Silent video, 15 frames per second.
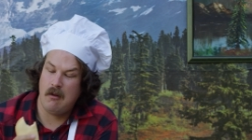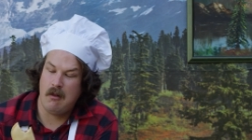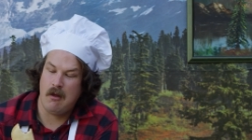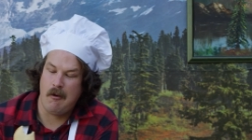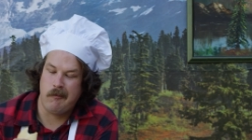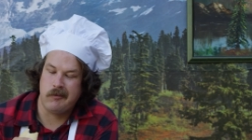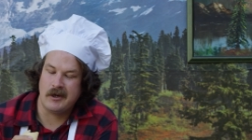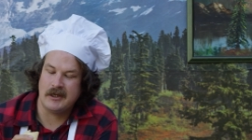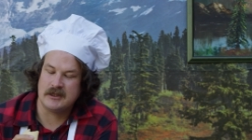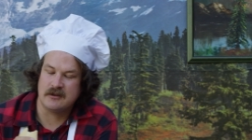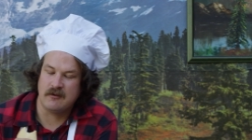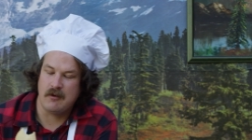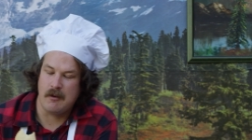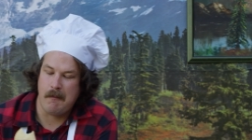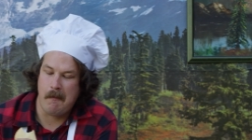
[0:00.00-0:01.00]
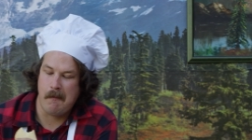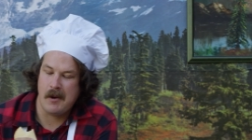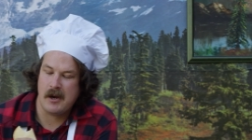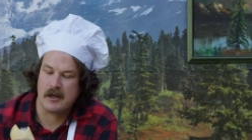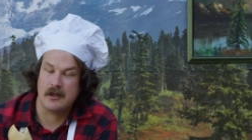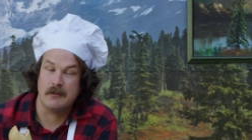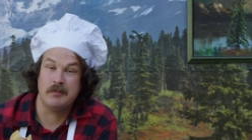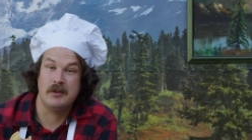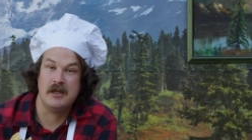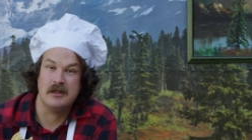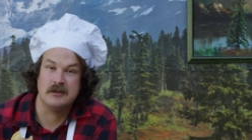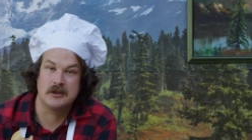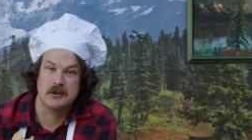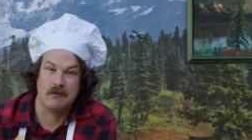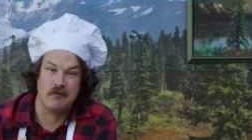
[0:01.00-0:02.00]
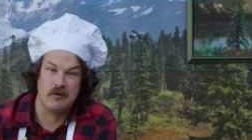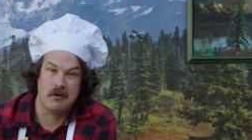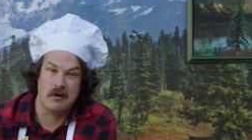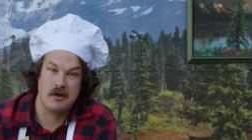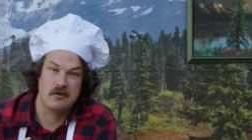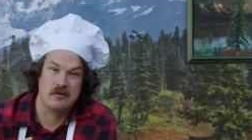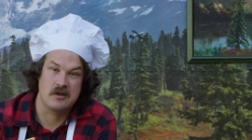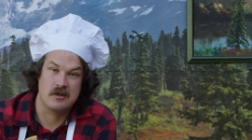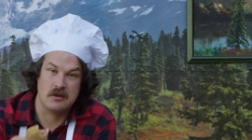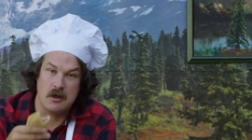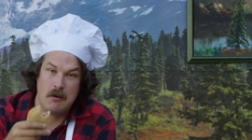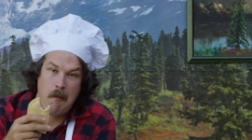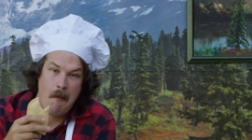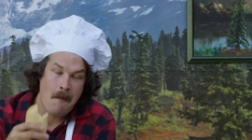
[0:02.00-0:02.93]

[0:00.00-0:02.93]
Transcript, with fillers: low price of a buck a piece if you're interested.